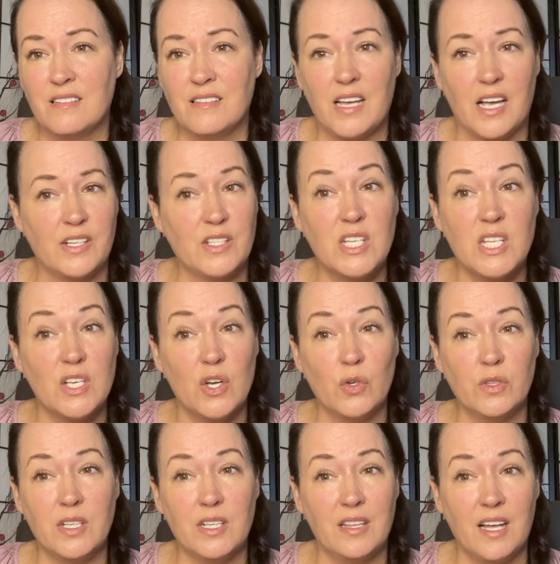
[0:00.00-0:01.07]
That's the
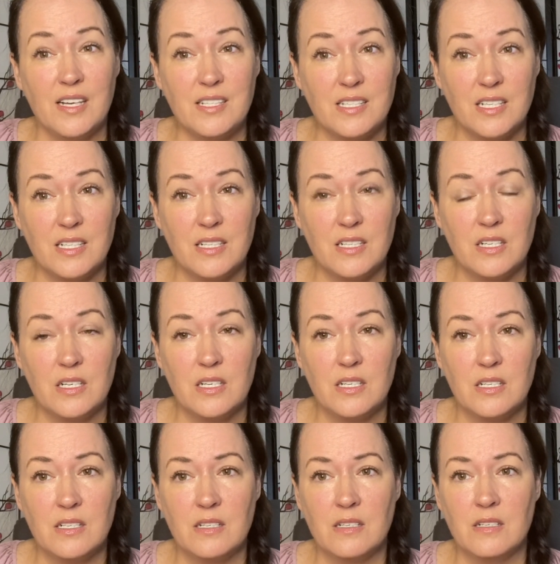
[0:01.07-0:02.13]
only lesson.
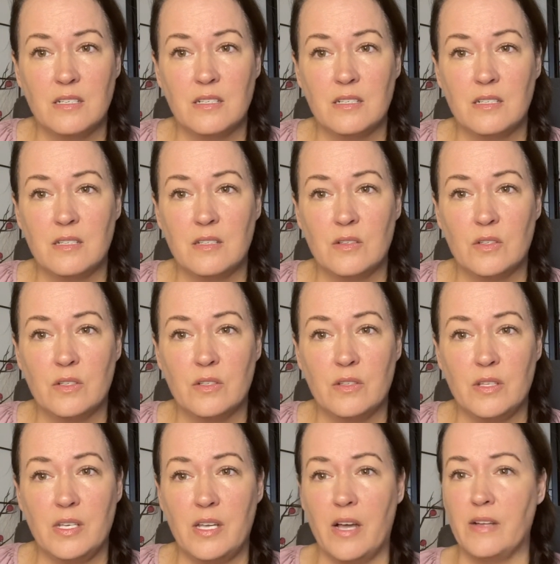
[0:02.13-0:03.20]

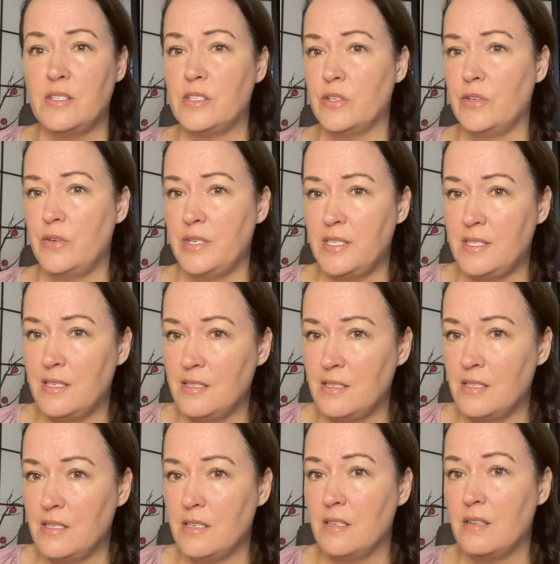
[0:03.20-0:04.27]
The answer
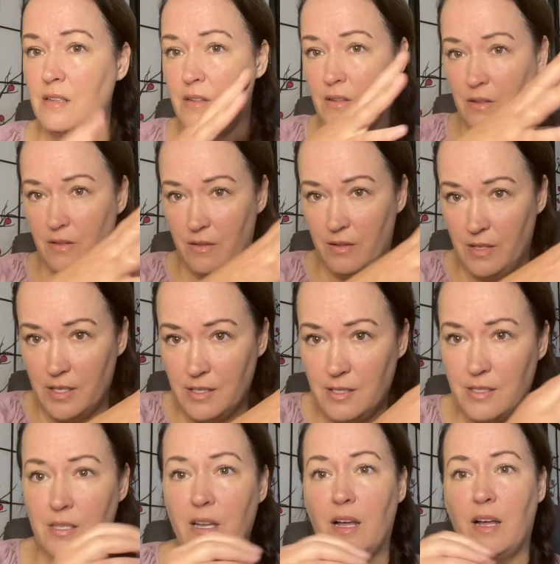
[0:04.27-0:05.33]
isn't this
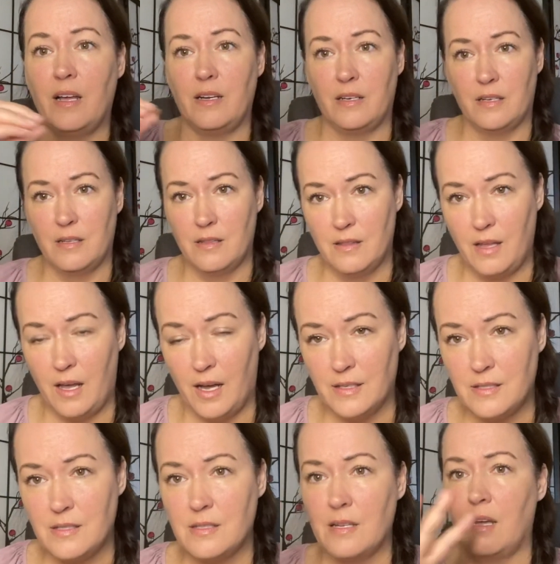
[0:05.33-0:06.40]
side, that
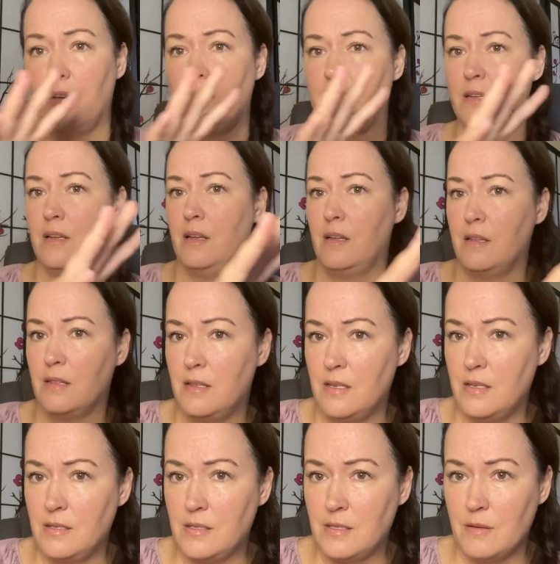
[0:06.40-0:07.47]
side,
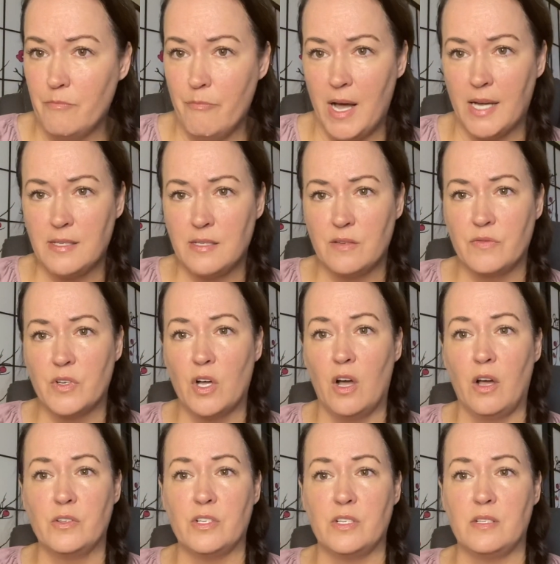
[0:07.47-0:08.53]
this massive
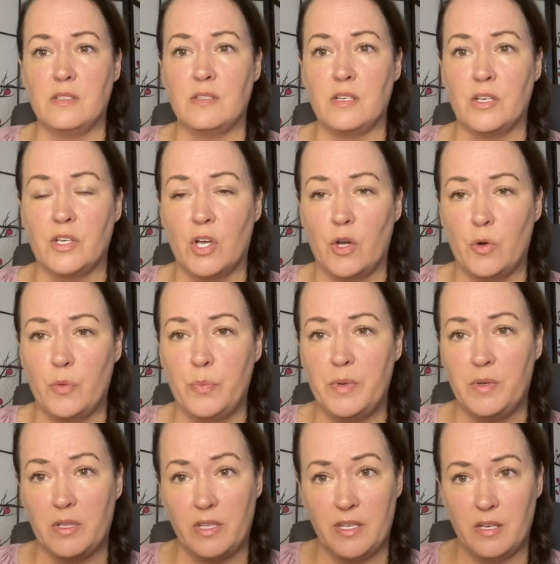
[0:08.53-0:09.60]
conscious ego
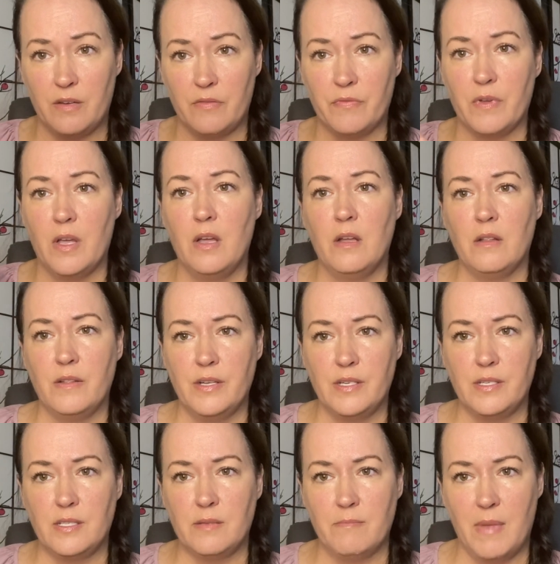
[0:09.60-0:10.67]
belief,
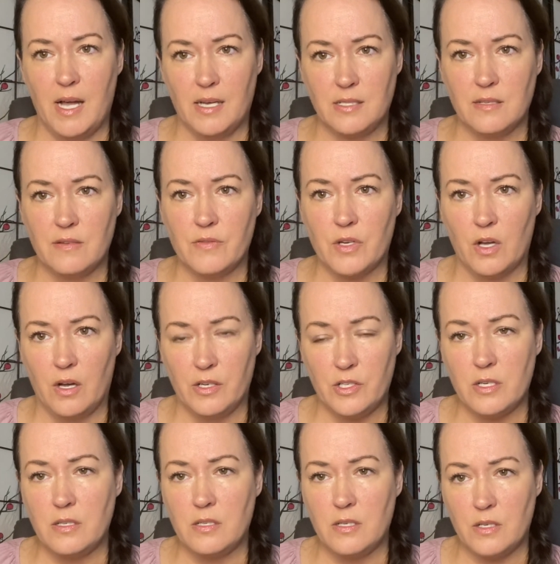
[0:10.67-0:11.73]
this massive
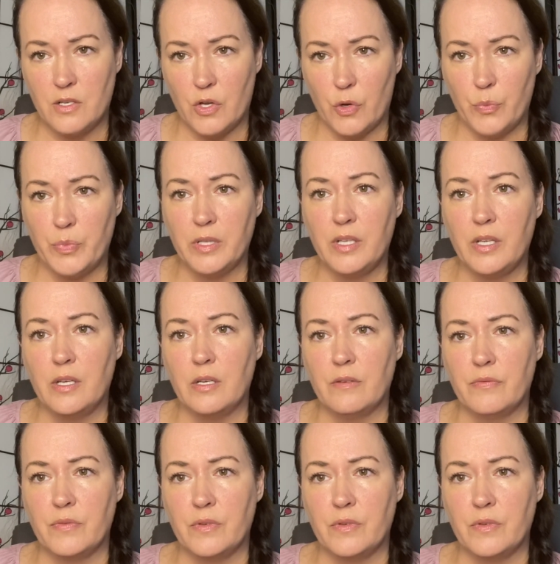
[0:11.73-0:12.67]
conscious ego belief.